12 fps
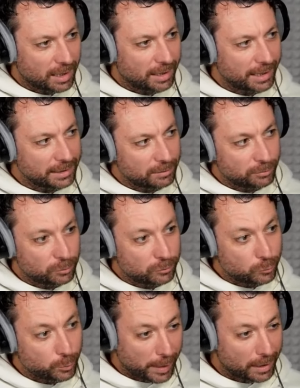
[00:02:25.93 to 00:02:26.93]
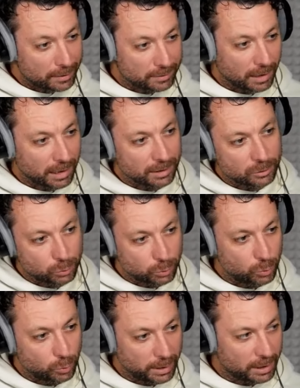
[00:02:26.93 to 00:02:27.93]
And if you spend like
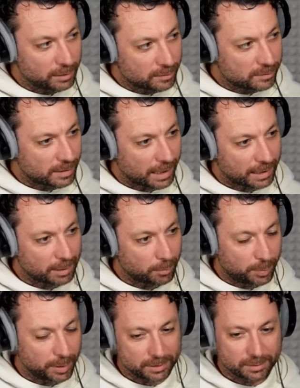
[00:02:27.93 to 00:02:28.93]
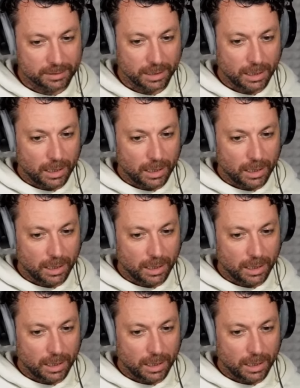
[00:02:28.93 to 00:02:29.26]
2 minutes and a bit